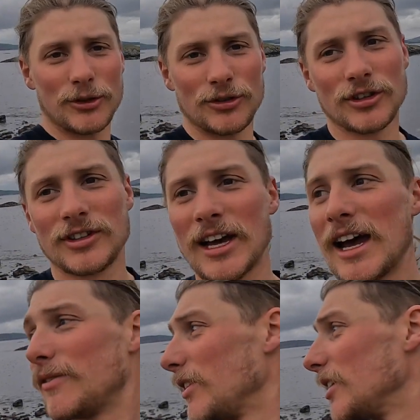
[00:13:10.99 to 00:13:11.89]
to just
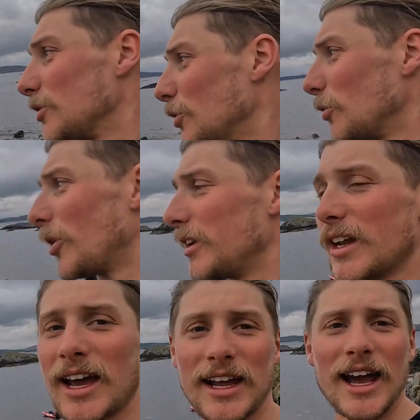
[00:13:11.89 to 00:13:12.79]
dive these all one
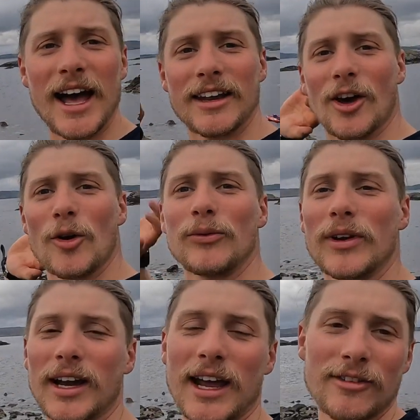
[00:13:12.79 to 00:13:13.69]
day, and
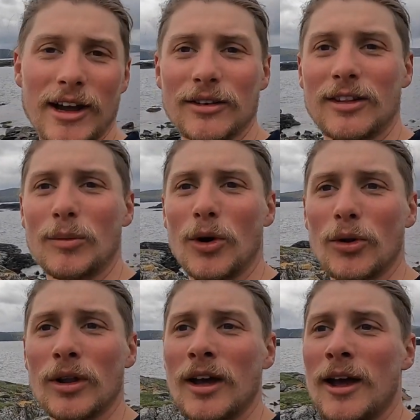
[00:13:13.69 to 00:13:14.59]
hopefully I get round to them
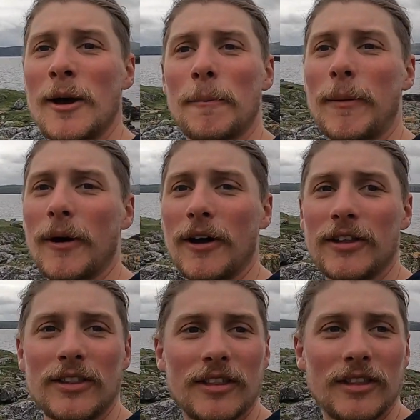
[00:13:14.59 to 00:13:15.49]
all, but
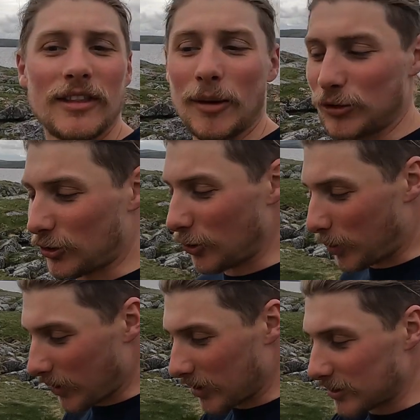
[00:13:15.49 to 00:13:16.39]
I'm
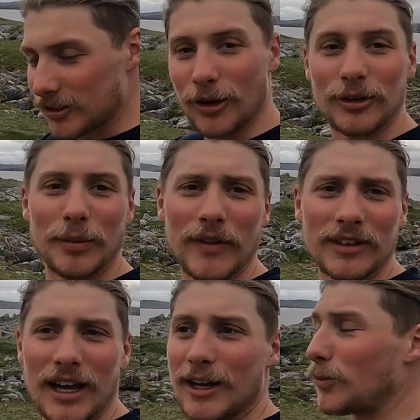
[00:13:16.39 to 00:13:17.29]
super stoked to be on
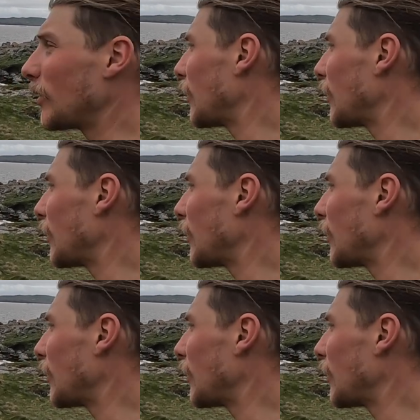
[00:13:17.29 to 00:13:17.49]
this island.